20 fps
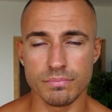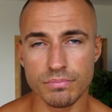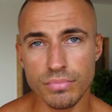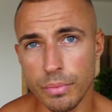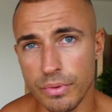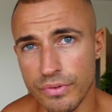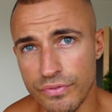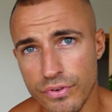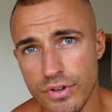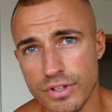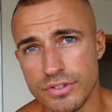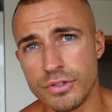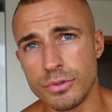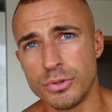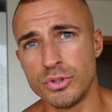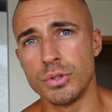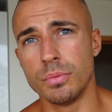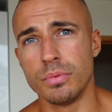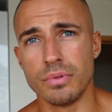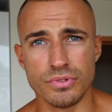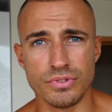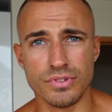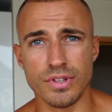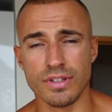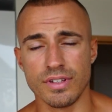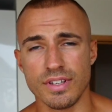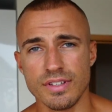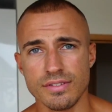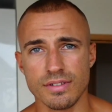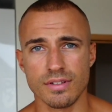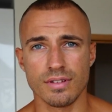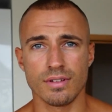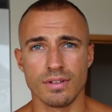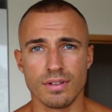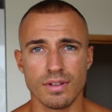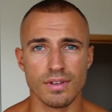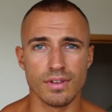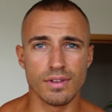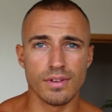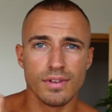Probably the first YouTuber who's done this
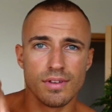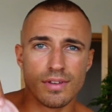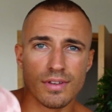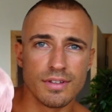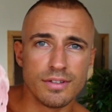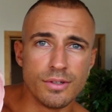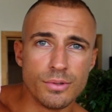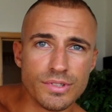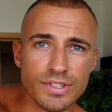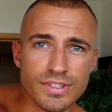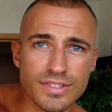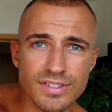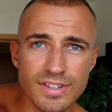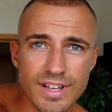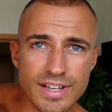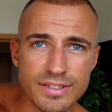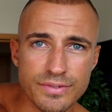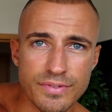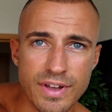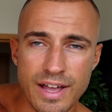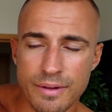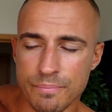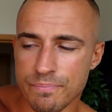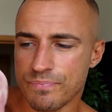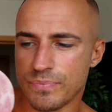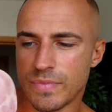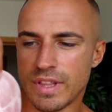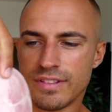using a slice of ham.